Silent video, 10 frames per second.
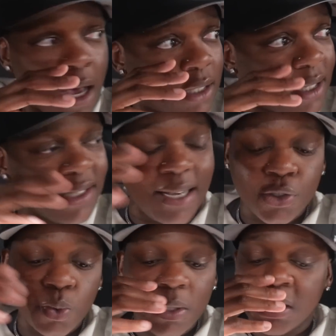Sometimes
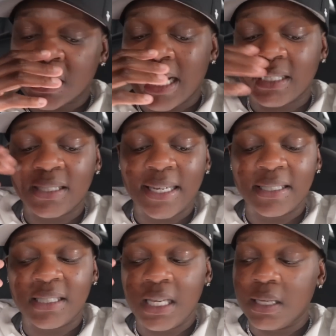you really just gotta stay
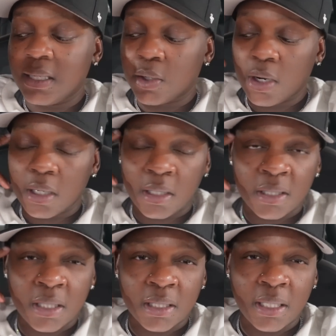still in order to
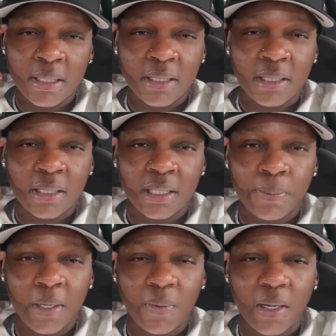just listen to the
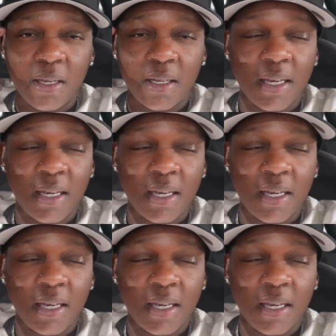spirit